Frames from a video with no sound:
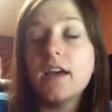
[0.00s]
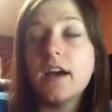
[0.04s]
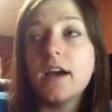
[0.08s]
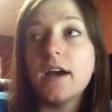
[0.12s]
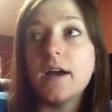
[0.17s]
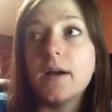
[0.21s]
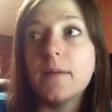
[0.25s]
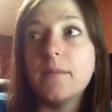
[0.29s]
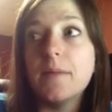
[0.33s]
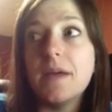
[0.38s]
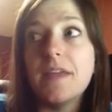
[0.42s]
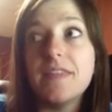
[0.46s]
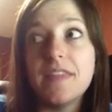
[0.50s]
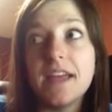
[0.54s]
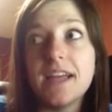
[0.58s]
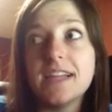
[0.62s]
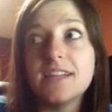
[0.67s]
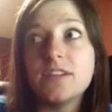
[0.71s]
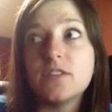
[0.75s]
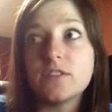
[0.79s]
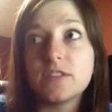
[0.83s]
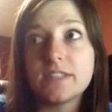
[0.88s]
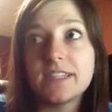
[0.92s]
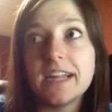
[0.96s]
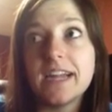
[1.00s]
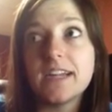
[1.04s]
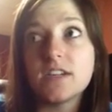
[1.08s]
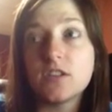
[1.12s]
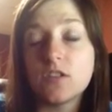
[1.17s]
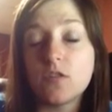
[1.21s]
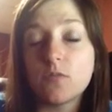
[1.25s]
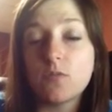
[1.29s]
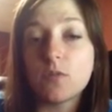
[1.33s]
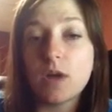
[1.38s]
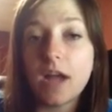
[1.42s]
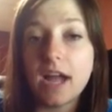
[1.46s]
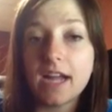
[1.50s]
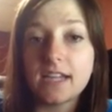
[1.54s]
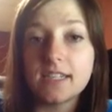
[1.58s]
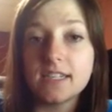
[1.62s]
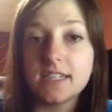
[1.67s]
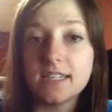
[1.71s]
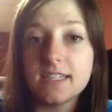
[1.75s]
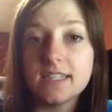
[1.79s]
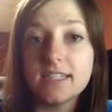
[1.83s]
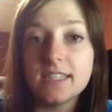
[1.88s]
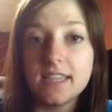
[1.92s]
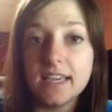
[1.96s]
and that your standard of
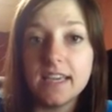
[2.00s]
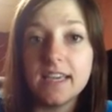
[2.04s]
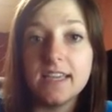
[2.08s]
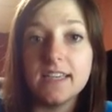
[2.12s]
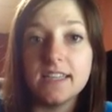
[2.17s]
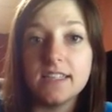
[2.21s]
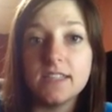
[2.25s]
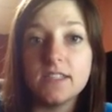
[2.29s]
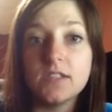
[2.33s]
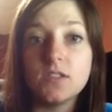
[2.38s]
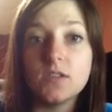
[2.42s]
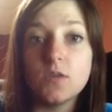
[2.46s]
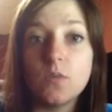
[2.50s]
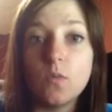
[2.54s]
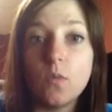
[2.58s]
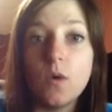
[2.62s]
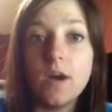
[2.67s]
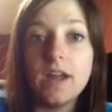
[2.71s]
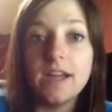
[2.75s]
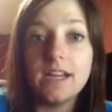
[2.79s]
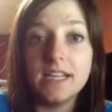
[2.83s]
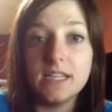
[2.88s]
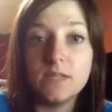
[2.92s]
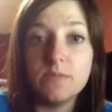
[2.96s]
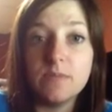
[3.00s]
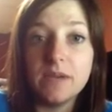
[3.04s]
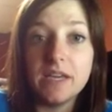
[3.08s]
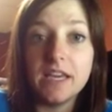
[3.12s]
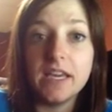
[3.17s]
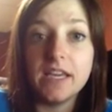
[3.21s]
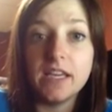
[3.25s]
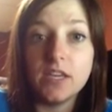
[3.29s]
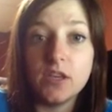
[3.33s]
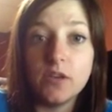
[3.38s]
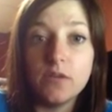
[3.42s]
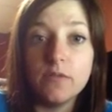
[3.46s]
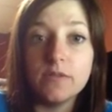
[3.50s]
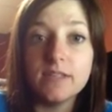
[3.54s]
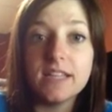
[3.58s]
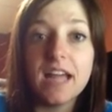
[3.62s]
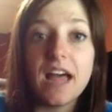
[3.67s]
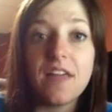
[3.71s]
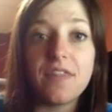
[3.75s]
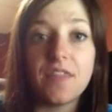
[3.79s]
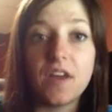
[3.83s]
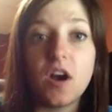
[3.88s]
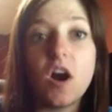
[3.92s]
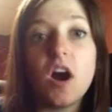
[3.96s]
practice is what is being used
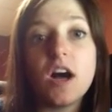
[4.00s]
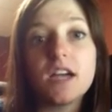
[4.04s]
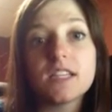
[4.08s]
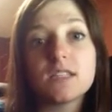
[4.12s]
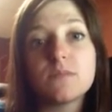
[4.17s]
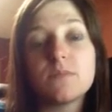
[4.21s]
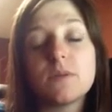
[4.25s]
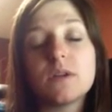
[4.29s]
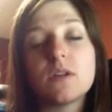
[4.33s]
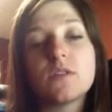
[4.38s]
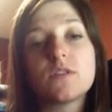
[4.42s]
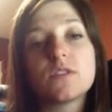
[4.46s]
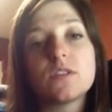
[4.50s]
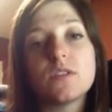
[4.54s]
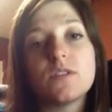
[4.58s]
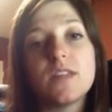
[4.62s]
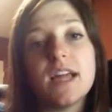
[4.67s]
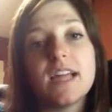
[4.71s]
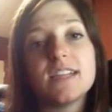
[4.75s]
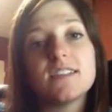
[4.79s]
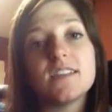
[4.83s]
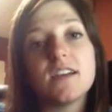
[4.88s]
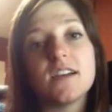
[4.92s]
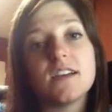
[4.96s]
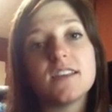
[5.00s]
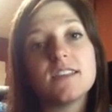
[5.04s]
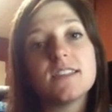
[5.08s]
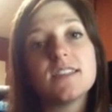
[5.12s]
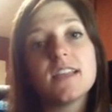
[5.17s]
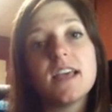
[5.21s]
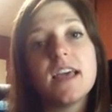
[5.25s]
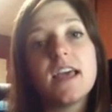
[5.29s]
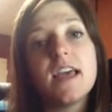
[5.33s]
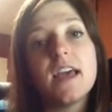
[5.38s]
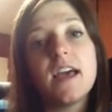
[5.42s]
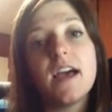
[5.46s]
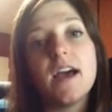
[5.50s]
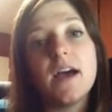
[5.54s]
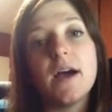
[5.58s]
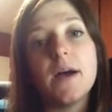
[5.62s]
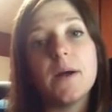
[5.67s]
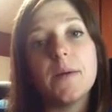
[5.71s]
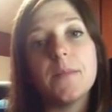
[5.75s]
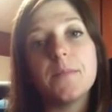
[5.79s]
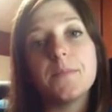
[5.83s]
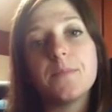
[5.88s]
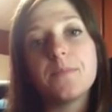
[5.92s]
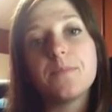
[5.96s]
at the hospital. So that does
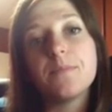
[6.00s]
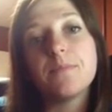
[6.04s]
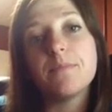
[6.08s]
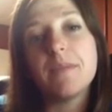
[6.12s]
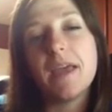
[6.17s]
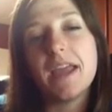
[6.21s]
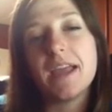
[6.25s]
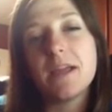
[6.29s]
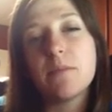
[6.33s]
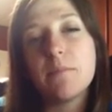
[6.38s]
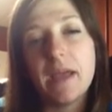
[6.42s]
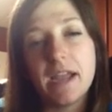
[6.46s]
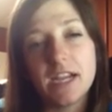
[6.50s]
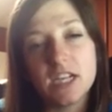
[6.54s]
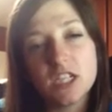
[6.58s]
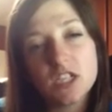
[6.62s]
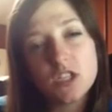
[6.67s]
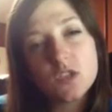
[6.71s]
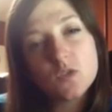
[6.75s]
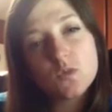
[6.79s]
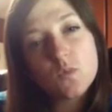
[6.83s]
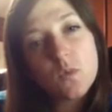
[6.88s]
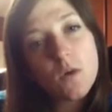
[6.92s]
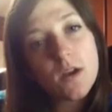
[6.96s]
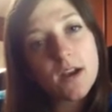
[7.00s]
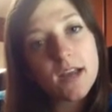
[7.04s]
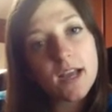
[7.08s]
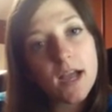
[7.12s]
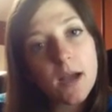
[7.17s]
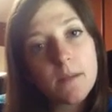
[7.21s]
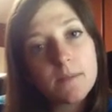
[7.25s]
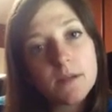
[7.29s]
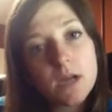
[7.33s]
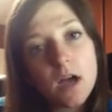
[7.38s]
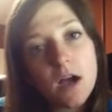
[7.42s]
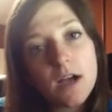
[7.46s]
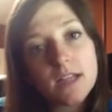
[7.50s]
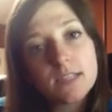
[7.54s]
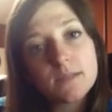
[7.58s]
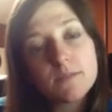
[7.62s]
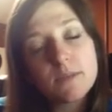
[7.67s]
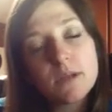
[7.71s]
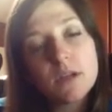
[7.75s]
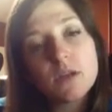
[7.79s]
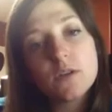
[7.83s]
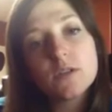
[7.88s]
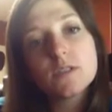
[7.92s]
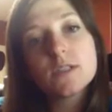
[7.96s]
make patients want to come to
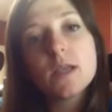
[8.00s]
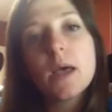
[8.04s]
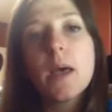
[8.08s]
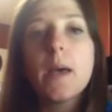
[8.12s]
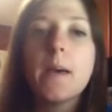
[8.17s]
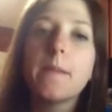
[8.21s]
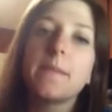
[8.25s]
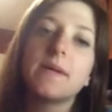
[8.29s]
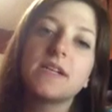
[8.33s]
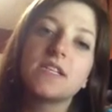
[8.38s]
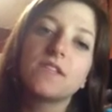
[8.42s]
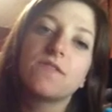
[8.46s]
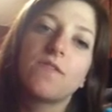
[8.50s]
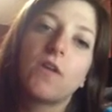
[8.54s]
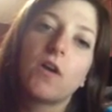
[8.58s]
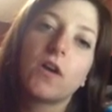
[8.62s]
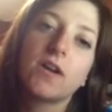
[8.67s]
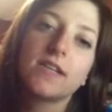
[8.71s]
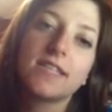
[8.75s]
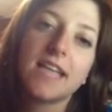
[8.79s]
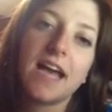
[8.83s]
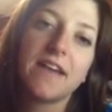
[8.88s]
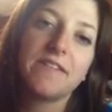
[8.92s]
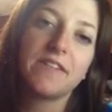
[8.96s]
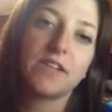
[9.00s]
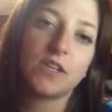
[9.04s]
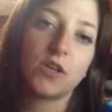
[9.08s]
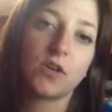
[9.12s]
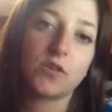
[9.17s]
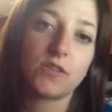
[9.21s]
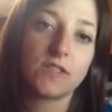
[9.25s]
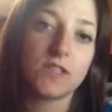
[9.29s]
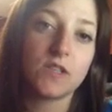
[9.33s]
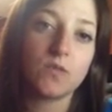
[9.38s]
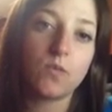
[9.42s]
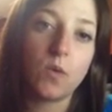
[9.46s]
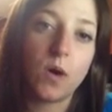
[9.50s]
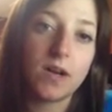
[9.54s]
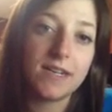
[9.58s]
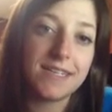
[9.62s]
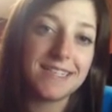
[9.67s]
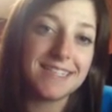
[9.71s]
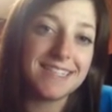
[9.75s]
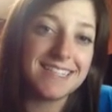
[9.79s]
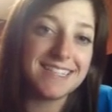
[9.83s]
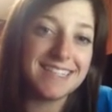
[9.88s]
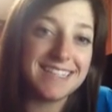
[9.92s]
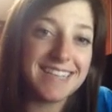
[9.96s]
hospitals, but as far as having nurses want
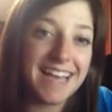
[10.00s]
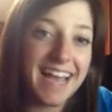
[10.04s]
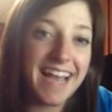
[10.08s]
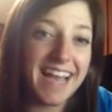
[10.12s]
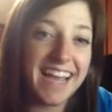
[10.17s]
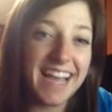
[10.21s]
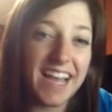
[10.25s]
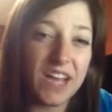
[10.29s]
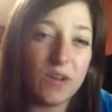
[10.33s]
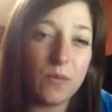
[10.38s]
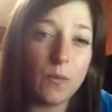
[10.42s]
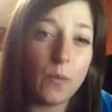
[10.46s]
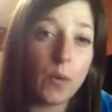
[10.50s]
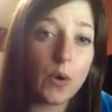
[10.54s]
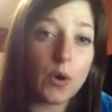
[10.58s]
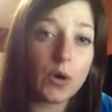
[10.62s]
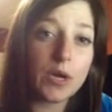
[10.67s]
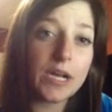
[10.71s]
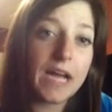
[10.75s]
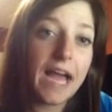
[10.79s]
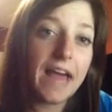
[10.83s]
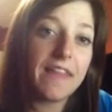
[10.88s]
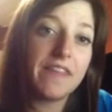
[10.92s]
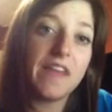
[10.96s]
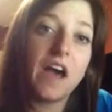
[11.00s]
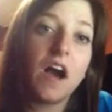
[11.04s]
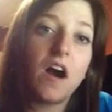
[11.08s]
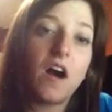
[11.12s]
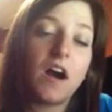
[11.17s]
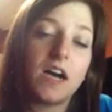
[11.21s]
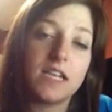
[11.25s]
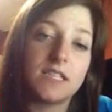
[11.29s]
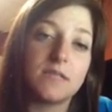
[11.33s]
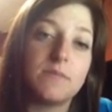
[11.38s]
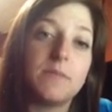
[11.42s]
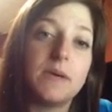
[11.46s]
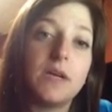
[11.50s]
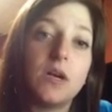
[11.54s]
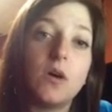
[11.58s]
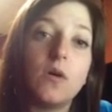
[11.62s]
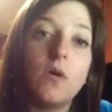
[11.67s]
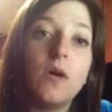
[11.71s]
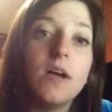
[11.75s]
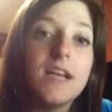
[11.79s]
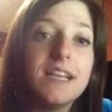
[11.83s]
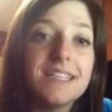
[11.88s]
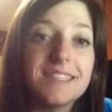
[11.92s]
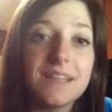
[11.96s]
to stay and work at that
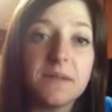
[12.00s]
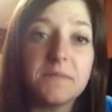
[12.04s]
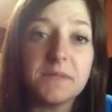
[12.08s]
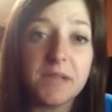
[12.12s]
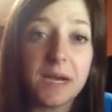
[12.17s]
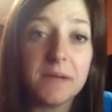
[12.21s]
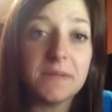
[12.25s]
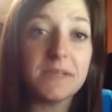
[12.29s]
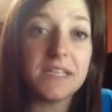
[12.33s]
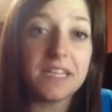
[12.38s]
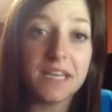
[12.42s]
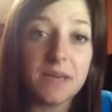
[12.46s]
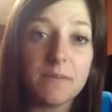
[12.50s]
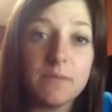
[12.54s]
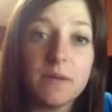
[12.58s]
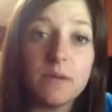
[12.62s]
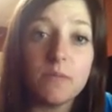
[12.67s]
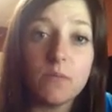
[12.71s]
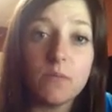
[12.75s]
hospital, sometimes it can be